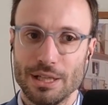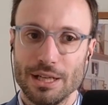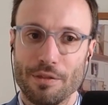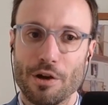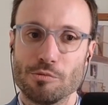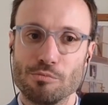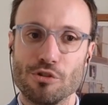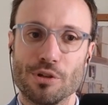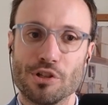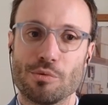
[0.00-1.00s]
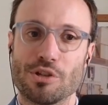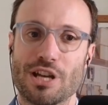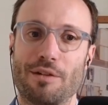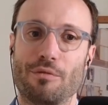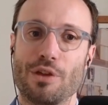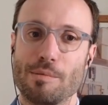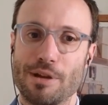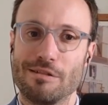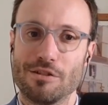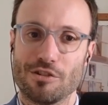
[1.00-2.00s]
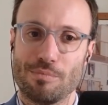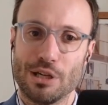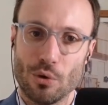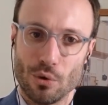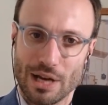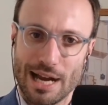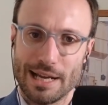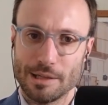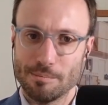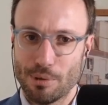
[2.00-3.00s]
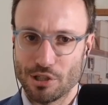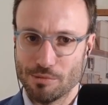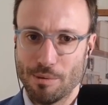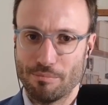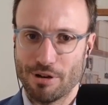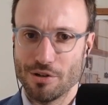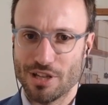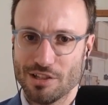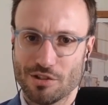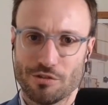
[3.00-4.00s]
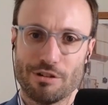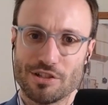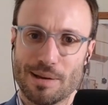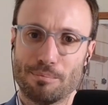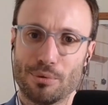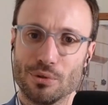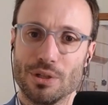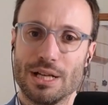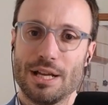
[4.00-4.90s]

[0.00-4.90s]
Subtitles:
And those movements which have the appearance of being organic and bottom-up protests, for example,